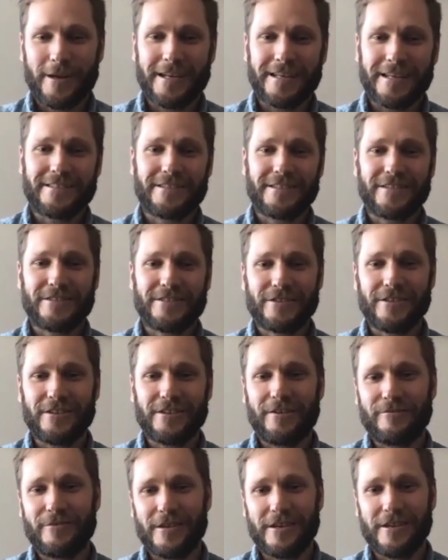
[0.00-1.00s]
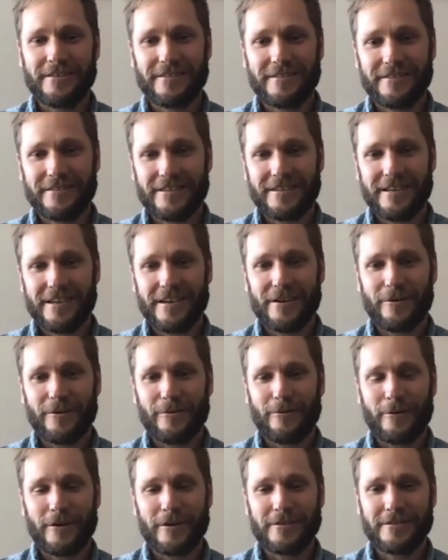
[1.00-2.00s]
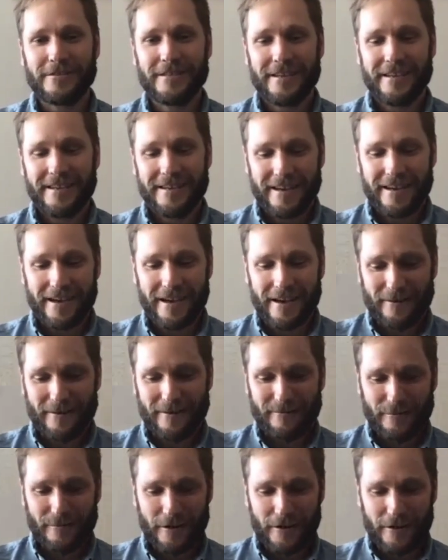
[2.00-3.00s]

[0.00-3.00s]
winning Sister of the the Year award um,